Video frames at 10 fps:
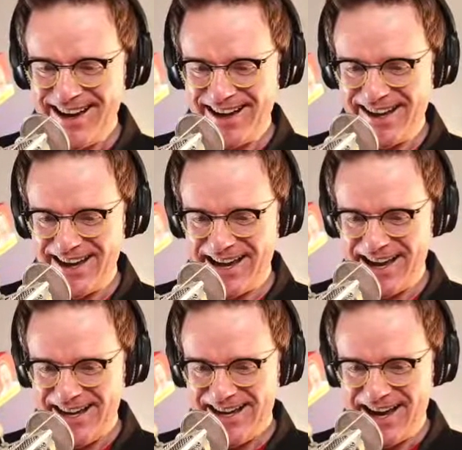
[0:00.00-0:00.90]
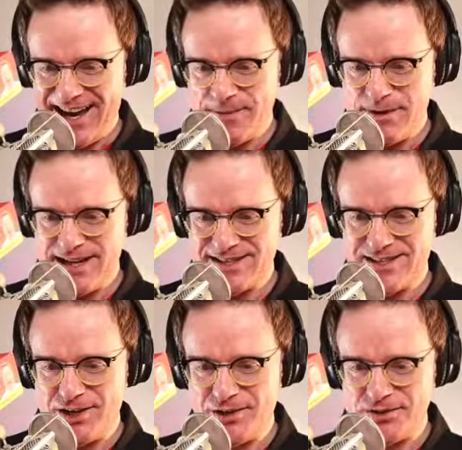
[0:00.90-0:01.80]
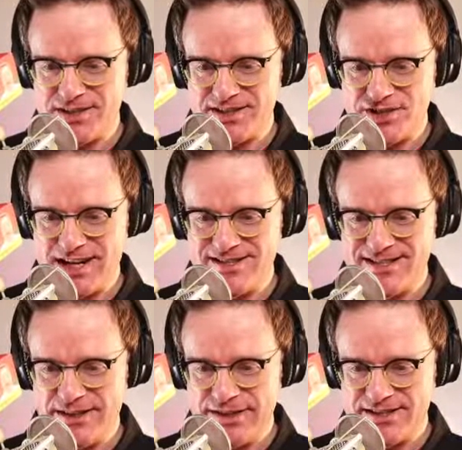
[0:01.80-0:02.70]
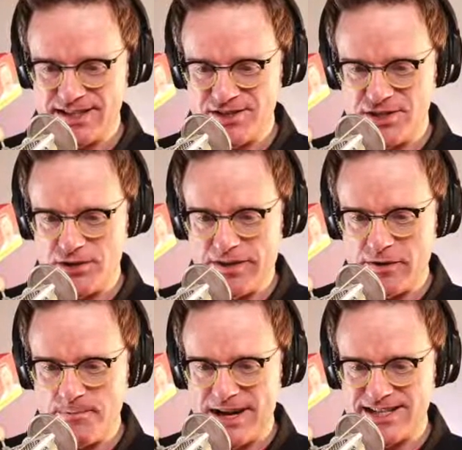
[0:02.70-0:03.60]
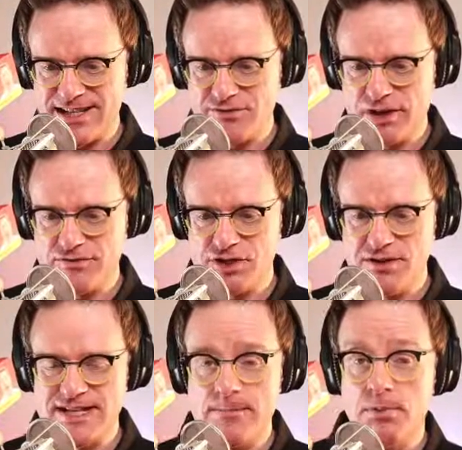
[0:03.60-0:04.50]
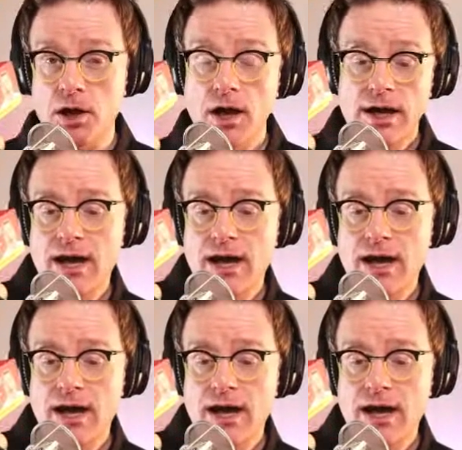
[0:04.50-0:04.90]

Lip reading: I like that. And Pink Salt Shed TV says, do you have a basic run of show template?